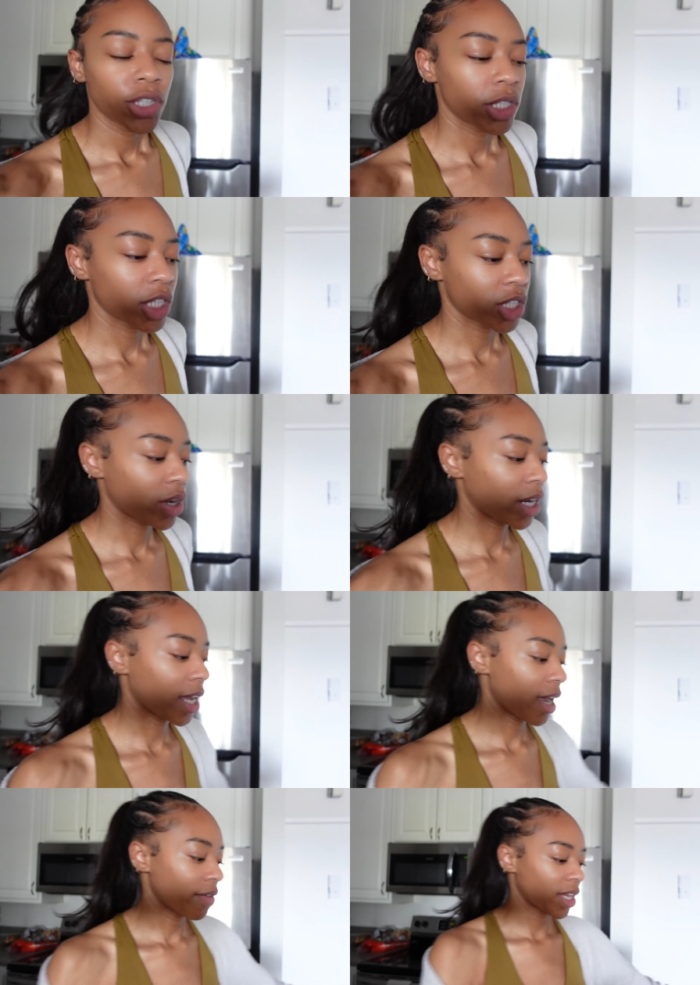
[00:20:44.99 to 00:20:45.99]
Just trying to
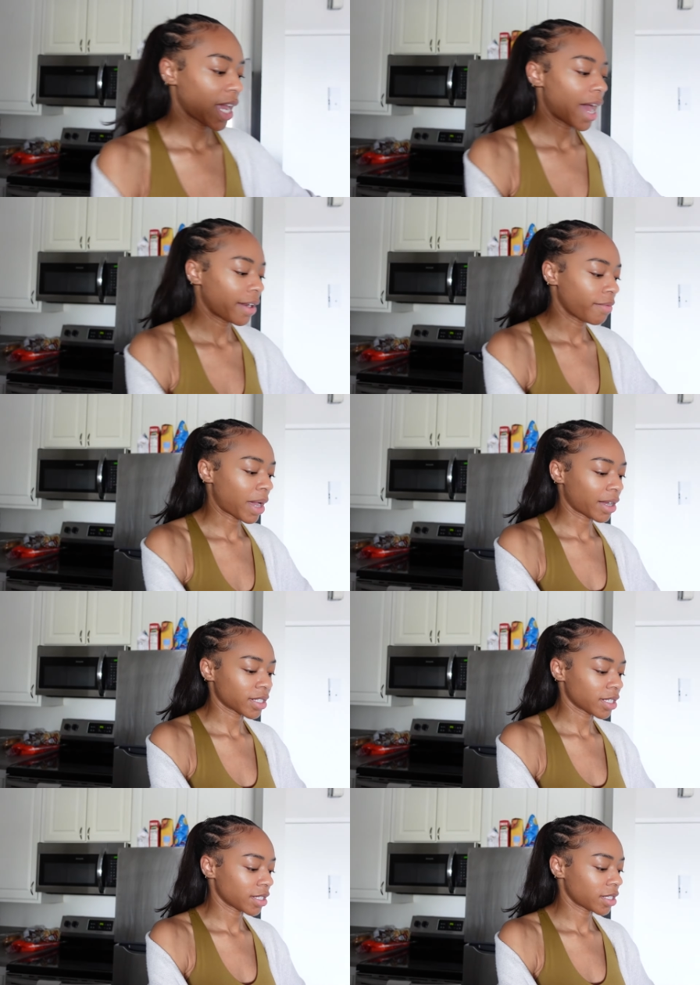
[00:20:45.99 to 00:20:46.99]
get everything out of
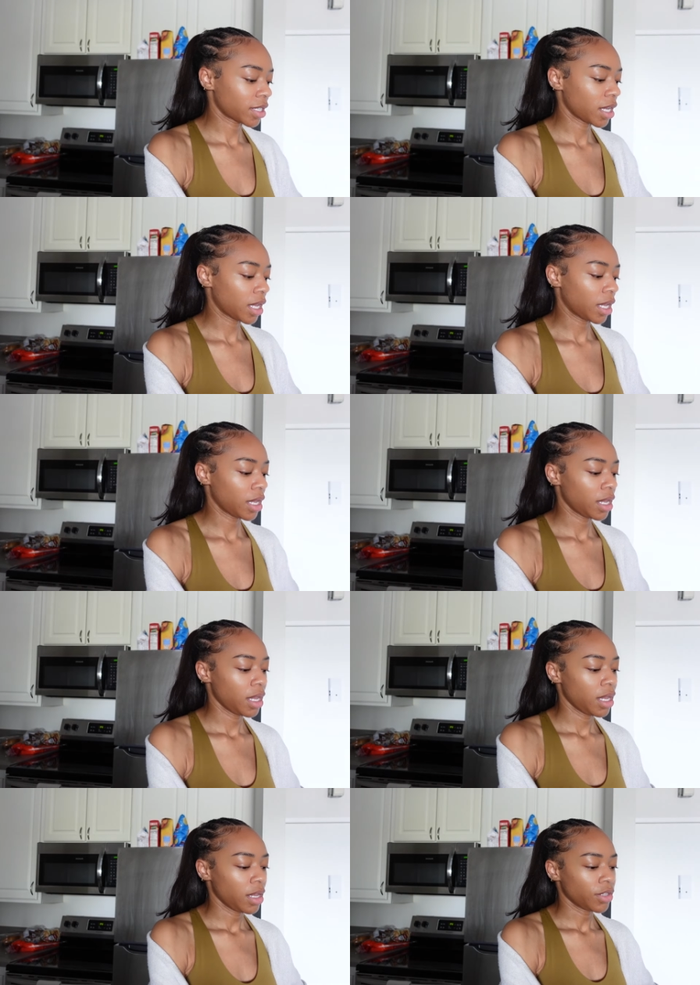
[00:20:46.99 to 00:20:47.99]
boxes
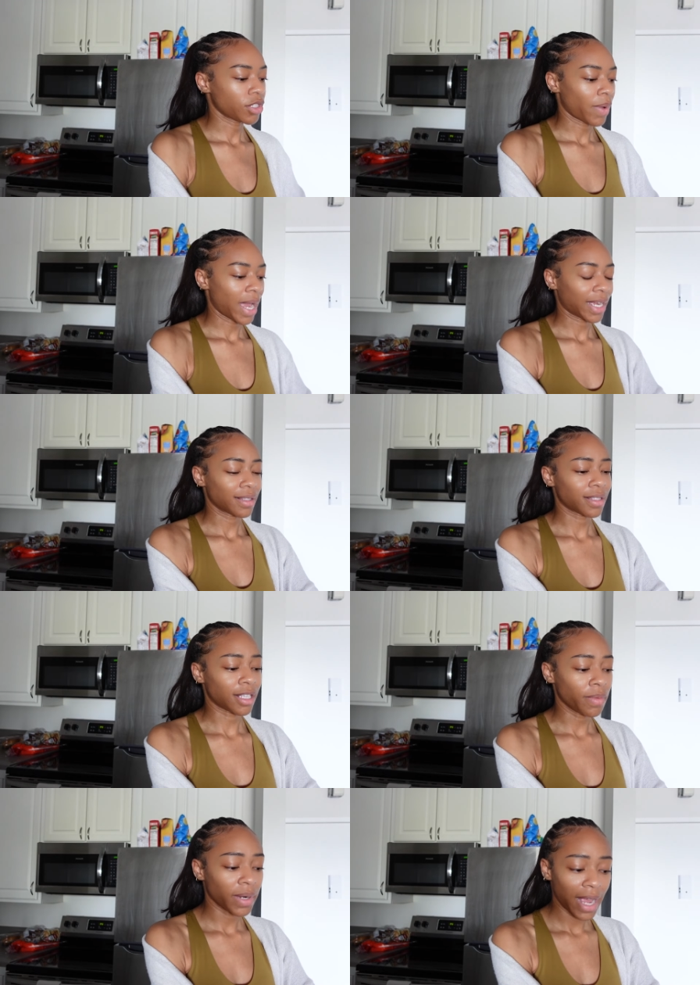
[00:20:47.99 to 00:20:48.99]
so I can
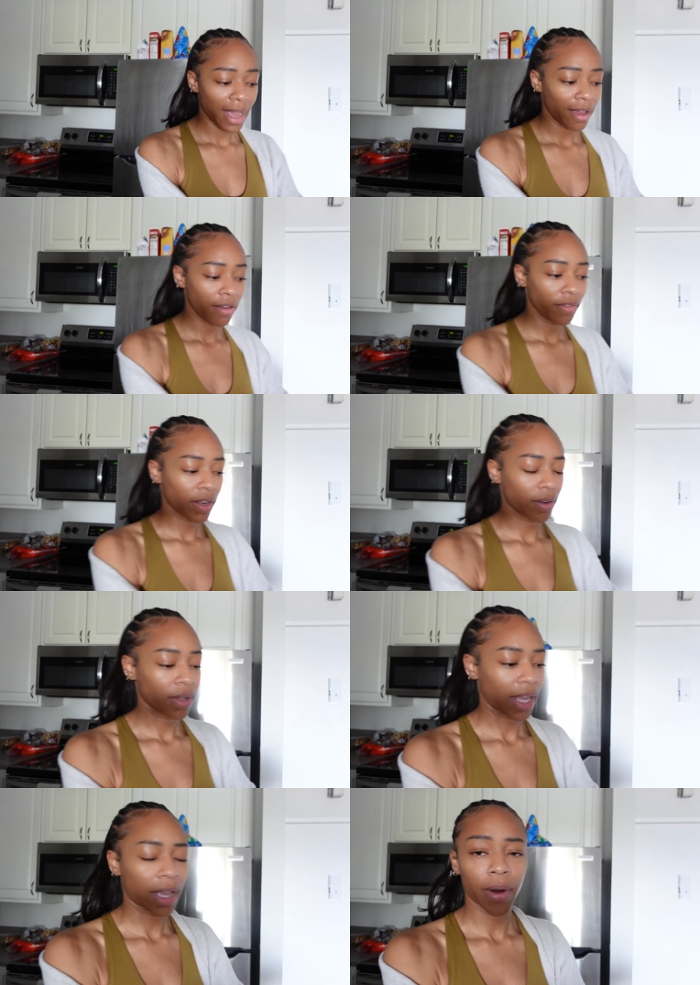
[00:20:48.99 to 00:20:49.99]
see what I have and
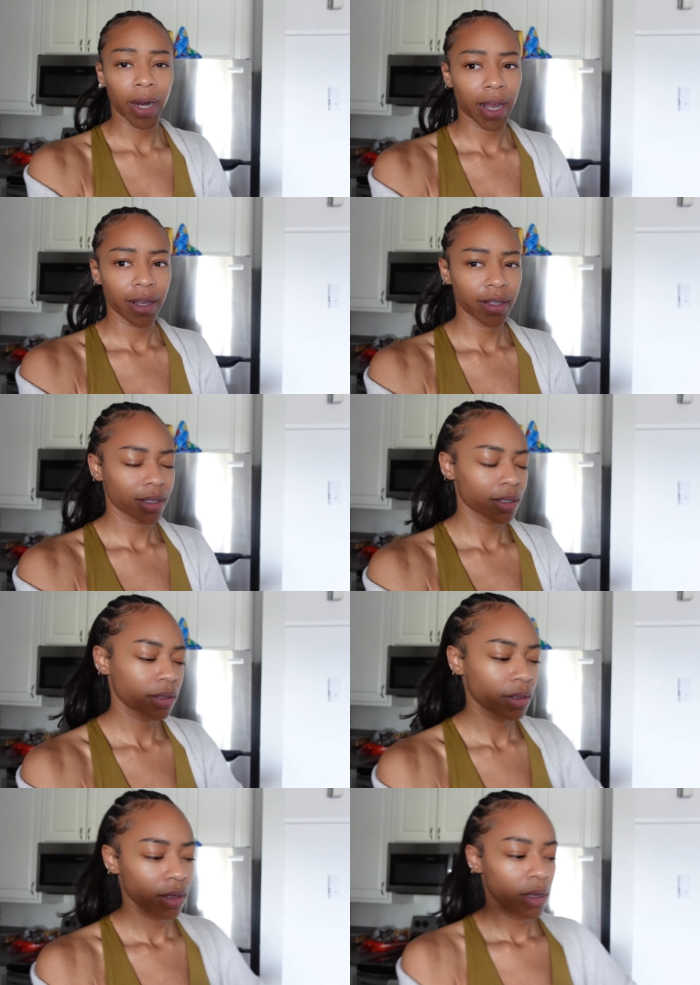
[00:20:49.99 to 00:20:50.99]
like organize
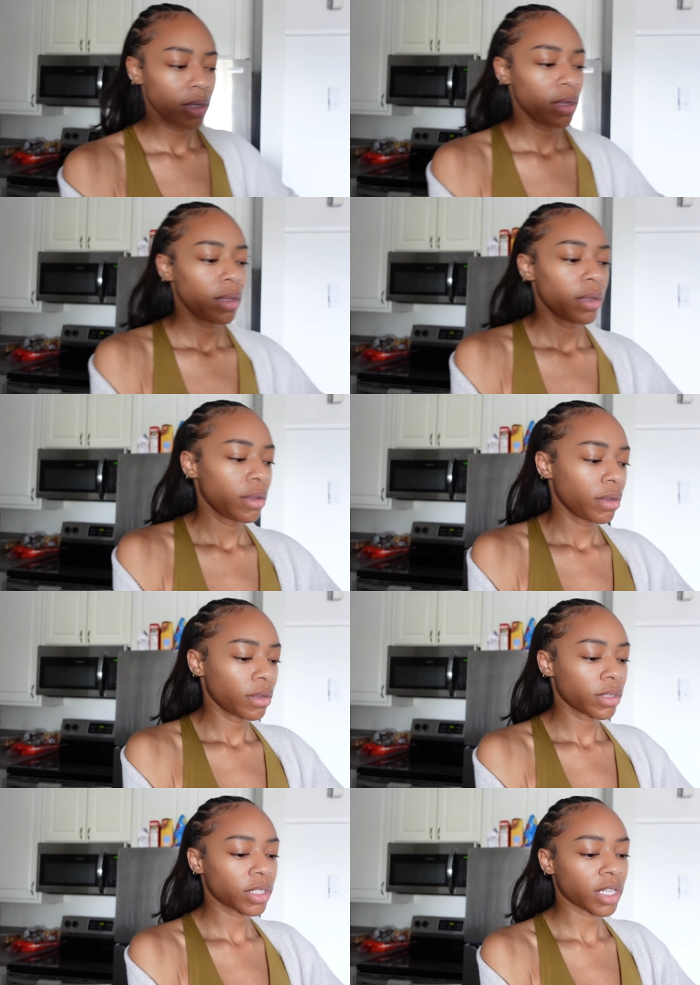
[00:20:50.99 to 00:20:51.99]

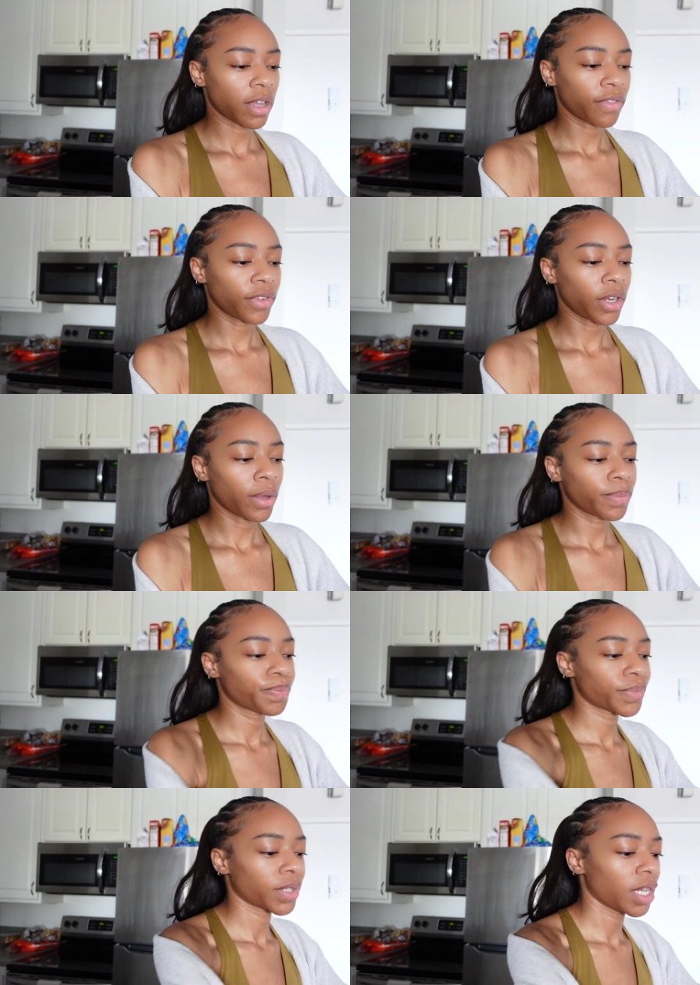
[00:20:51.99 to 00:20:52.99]
stuff, you know.
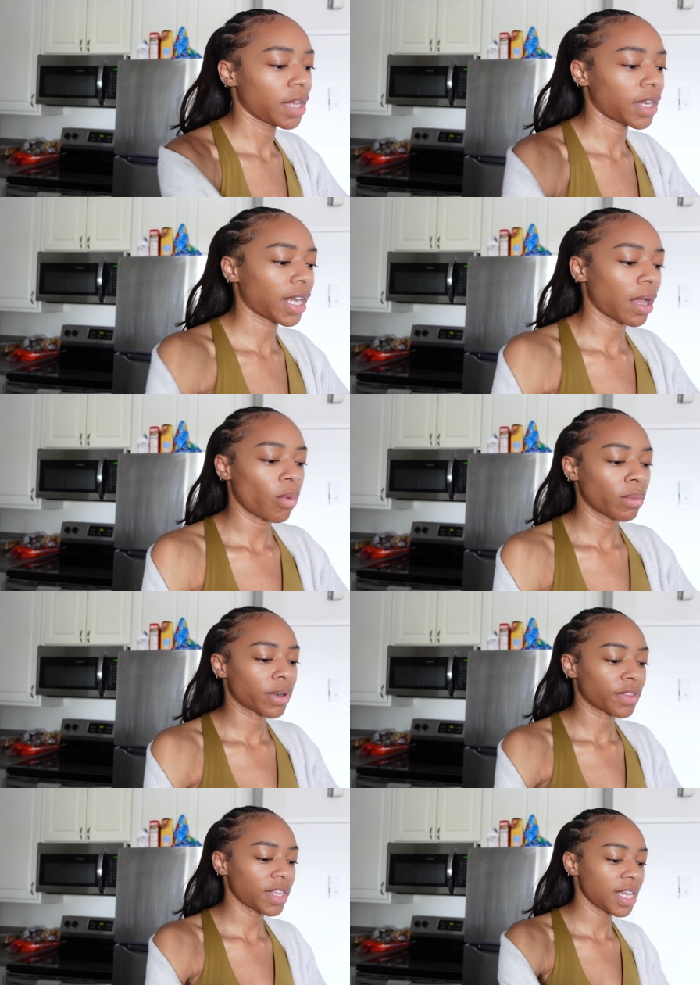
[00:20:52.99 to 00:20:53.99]
And then I got one more
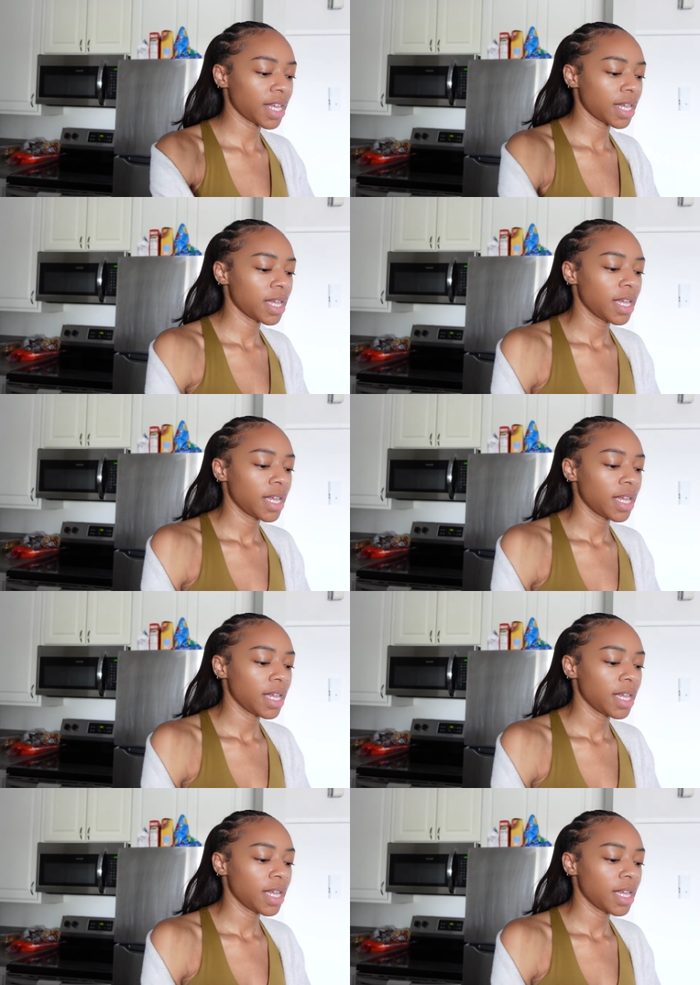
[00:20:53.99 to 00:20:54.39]
thing